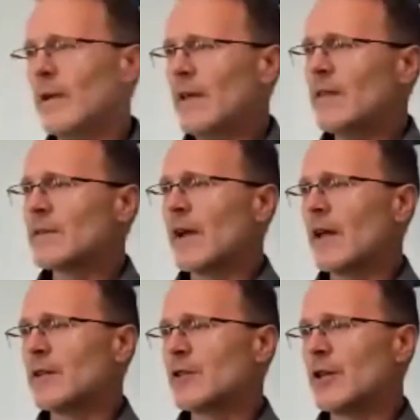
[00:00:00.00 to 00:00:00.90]
in this
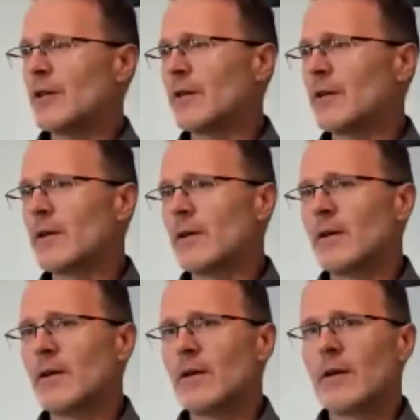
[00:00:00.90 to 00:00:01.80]
analogy,
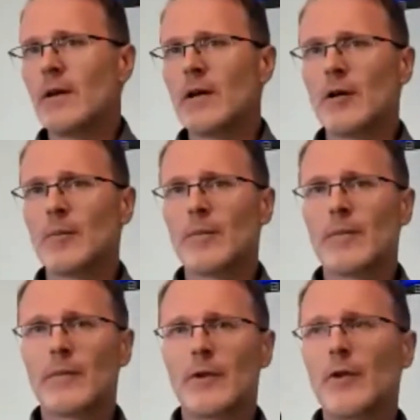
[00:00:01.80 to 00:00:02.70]

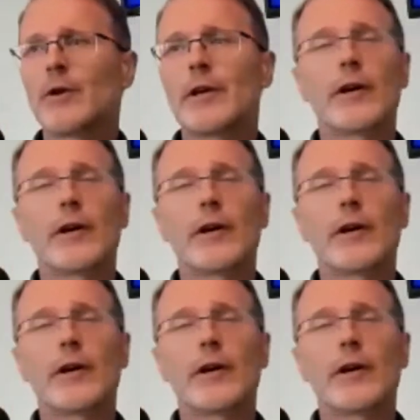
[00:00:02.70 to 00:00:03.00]
Yuri